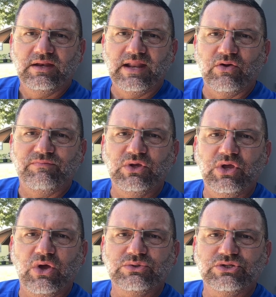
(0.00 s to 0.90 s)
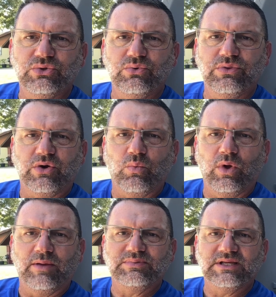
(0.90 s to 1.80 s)
Now, if you go to their
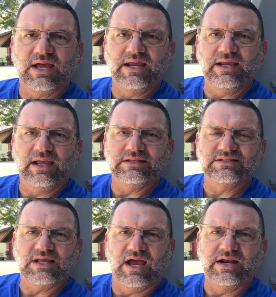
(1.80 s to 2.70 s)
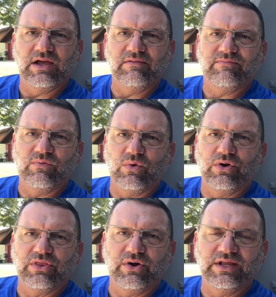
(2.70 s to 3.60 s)
website and sign up
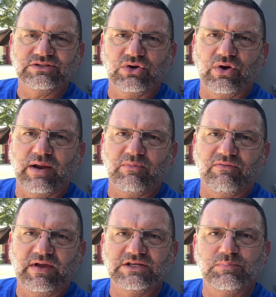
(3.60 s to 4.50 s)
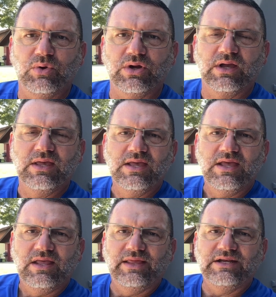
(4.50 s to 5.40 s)
for their Instagram or Facebook,
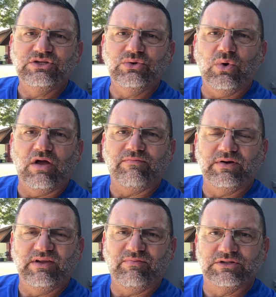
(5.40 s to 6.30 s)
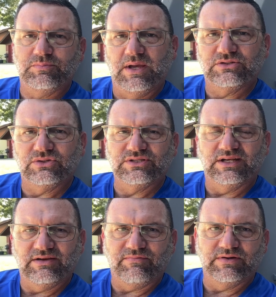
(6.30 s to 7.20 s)
they do offer different specials
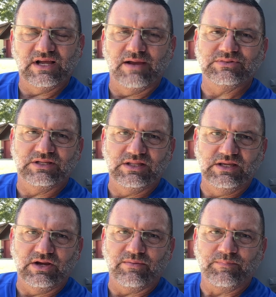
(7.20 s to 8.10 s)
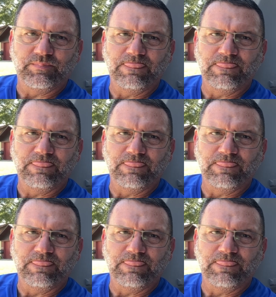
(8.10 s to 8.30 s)
at different times of the year.